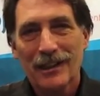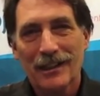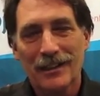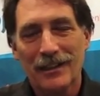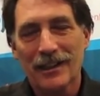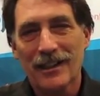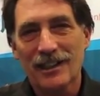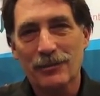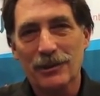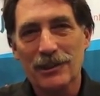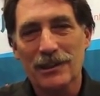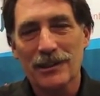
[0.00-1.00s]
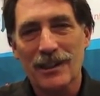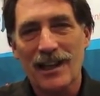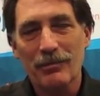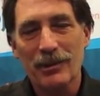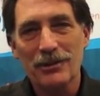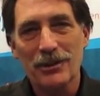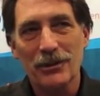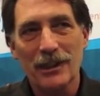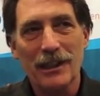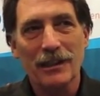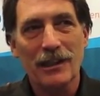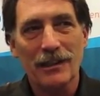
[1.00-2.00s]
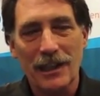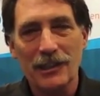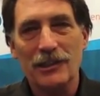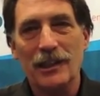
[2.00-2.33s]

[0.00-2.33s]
that customers can tap into to get the things